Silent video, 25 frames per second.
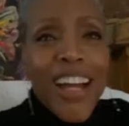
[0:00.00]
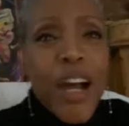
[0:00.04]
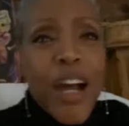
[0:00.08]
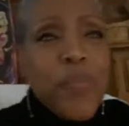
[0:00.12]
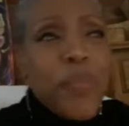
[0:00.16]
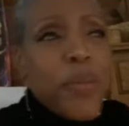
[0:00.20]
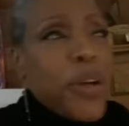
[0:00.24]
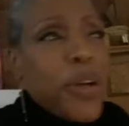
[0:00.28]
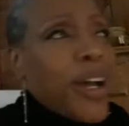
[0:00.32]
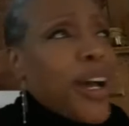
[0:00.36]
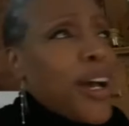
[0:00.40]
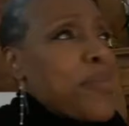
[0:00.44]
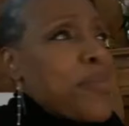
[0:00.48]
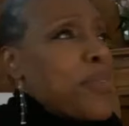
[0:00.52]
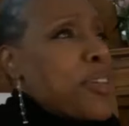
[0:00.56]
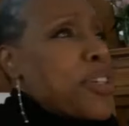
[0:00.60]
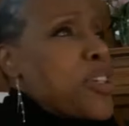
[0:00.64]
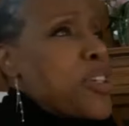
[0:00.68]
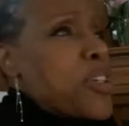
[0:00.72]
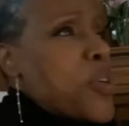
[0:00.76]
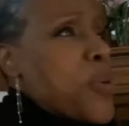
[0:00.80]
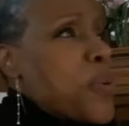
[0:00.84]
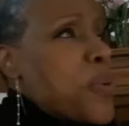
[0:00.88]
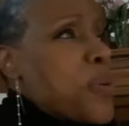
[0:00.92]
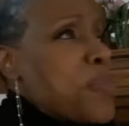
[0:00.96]
I'm a, I'm a
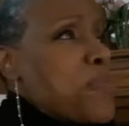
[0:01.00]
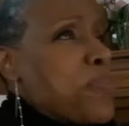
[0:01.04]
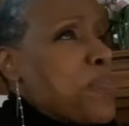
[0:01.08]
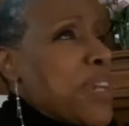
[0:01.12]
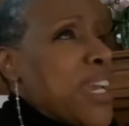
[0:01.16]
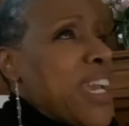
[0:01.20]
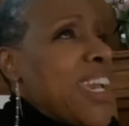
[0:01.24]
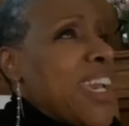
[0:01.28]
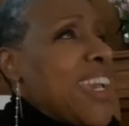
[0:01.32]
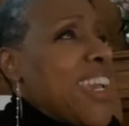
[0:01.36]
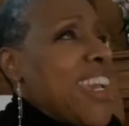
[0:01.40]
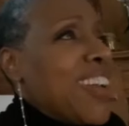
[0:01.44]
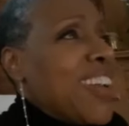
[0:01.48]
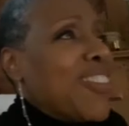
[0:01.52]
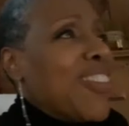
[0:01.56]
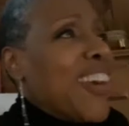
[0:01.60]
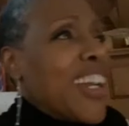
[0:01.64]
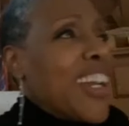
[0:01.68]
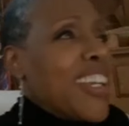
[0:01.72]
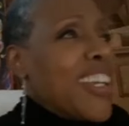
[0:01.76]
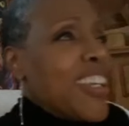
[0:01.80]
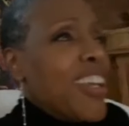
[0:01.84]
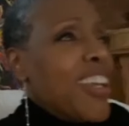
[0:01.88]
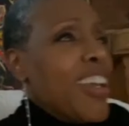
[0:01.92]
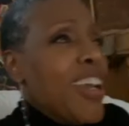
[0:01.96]
human being.
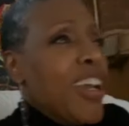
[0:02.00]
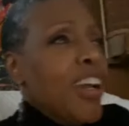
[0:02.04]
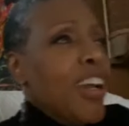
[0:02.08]
Why?